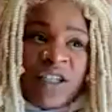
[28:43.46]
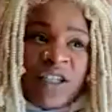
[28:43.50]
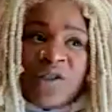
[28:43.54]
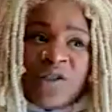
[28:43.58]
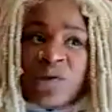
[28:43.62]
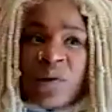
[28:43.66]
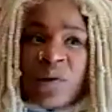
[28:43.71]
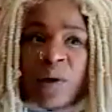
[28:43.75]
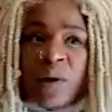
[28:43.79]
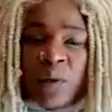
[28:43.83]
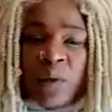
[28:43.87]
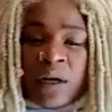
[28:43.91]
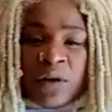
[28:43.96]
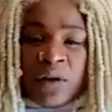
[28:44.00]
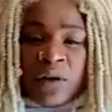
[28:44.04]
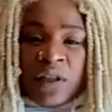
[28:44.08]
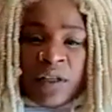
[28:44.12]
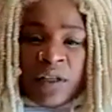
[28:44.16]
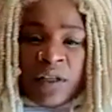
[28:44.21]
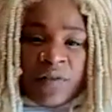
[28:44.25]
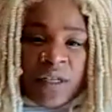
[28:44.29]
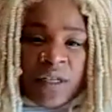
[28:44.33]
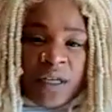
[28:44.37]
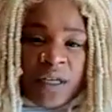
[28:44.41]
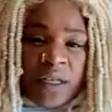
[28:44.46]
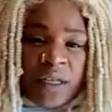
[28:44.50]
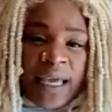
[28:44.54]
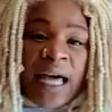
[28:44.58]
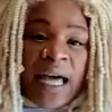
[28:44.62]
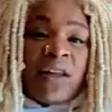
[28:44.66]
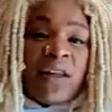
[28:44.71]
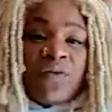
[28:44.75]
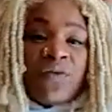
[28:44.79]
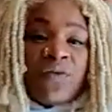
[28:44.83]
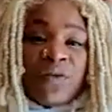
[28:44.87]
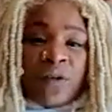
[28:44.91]
at we lived in
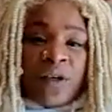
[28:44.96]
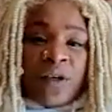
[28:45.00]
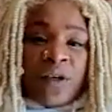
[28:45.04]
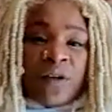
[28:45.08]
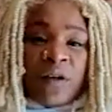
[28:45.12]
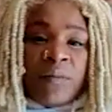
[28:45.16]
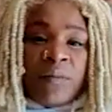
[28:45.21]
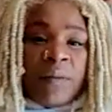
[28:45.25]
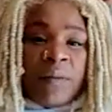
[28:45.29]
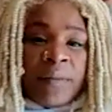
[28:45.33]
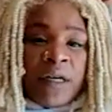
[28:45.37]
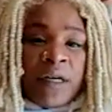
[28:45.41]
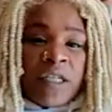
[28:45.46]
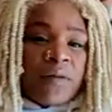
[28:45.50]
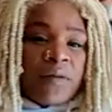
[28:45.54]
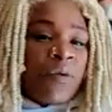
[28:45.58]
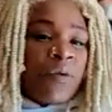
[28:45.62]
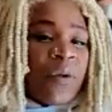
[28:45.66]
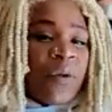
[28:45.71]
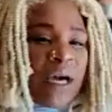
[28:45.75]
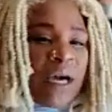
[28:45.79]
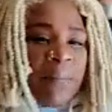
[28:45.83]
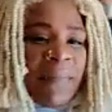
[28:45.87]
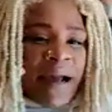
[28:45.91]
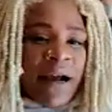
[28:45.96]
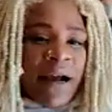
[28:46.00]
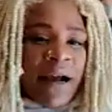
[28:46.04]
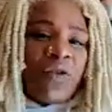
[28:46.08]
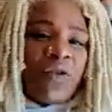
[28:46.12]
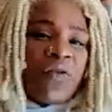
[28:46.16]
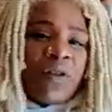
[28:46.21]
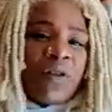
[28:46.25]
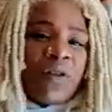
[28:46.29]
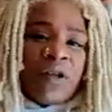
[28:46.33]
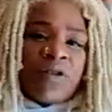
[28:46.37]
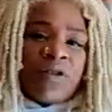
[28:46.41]
California, and me and my husband, we got married
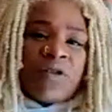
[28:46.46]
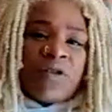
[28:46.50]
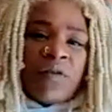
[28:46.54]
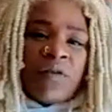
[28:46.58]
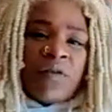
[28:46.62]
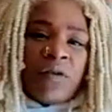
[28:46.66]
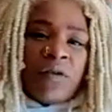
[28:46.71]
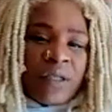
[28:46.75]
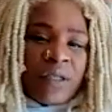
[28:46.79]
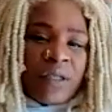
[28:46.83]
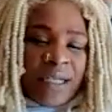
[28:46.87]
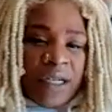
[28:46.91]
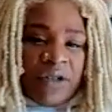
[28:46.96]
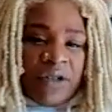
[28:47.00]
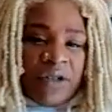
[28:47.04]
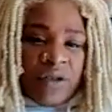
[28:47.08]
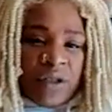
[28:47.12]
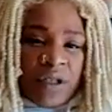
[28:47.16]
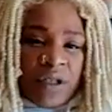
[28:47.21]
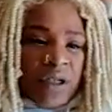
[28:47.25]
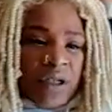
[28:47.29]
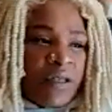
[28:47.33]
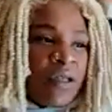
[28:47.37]
over there and stuff, Los Angeles.